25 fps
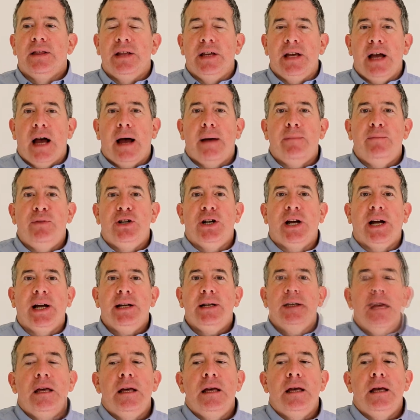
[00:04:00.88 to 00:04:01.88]
The
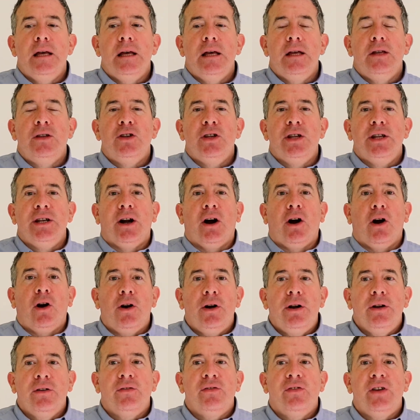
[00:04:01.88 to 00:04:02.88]
object is an
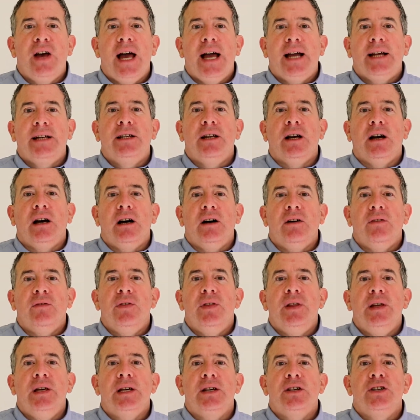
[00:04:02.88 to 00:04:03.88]
artifact
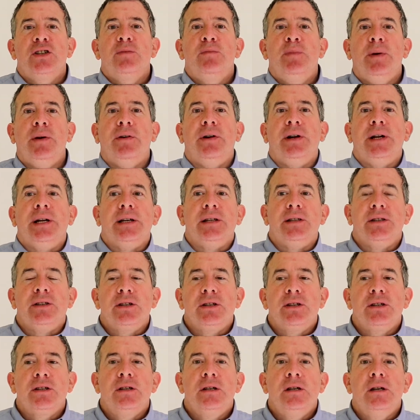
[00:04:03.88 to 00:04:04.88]
of the
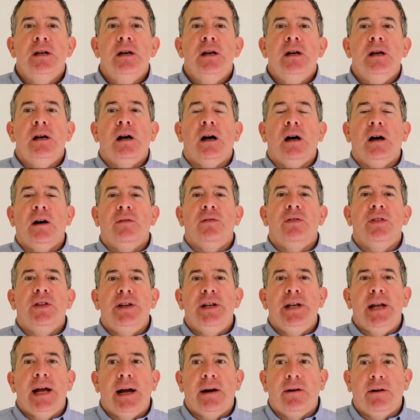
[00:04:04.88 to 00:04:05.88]
experience, of
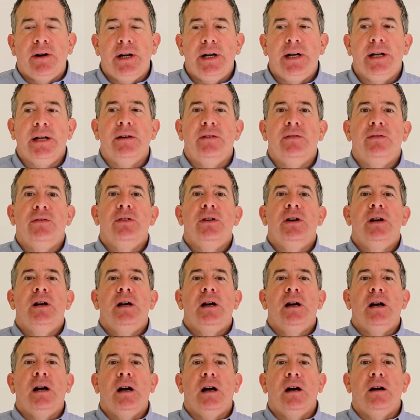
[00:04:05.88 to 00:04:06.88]
the narrative,
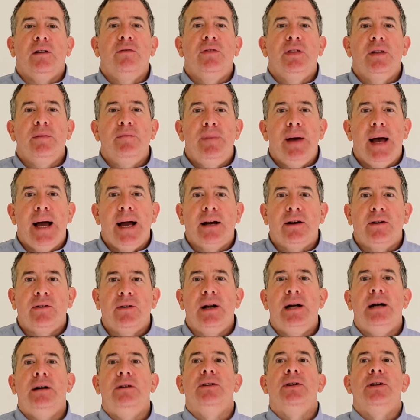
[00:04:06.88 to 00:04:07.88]
of the
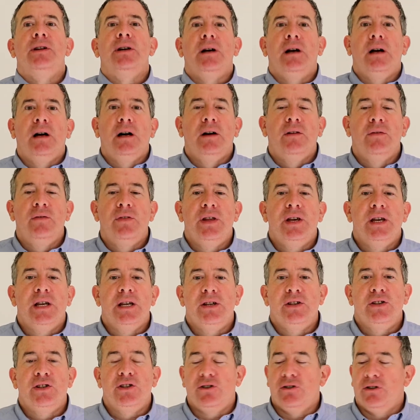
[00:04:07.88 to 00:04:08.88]
background, of the
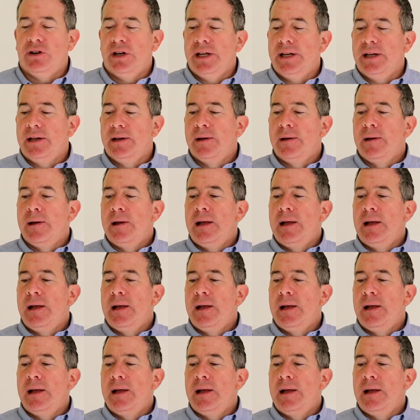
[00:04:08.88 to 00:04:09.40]
history.